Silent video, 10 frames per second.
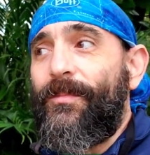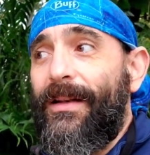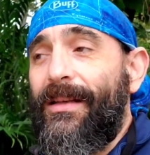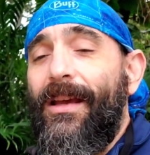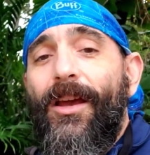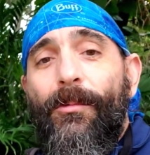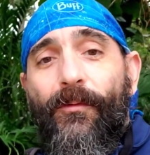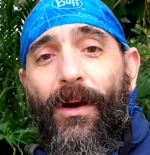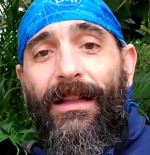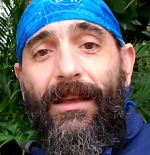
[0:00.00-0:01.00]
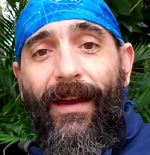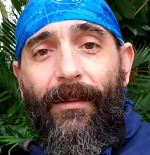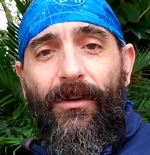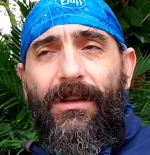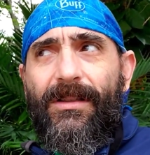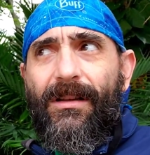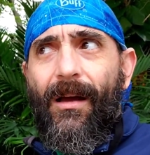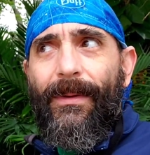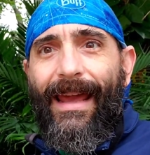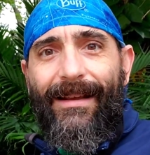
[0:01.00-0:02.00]
But before I leave, I am going to
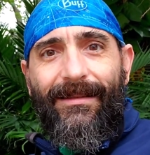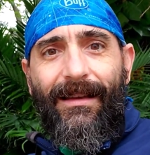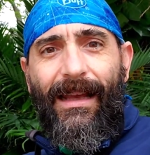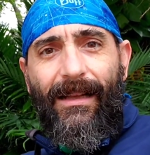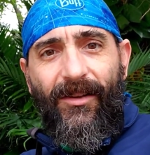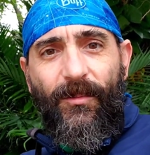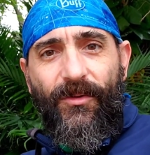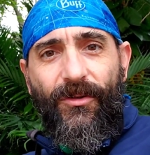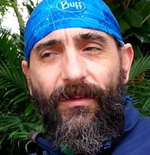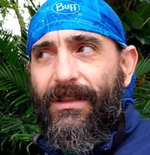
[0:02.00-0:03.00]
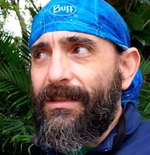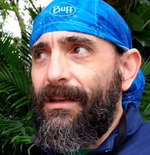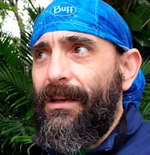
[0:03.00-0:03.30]
stop and ask at customer service,